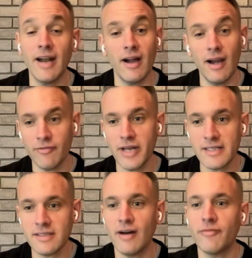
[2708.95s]
And I love
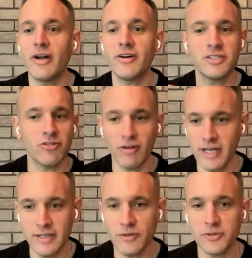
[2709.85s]
that stuff, and I
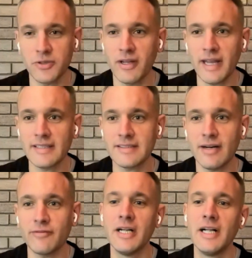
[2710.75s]
strongly endorse all of that
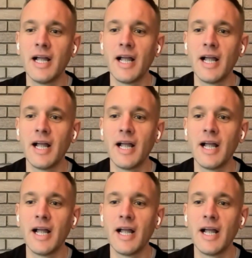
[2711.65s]
stuff.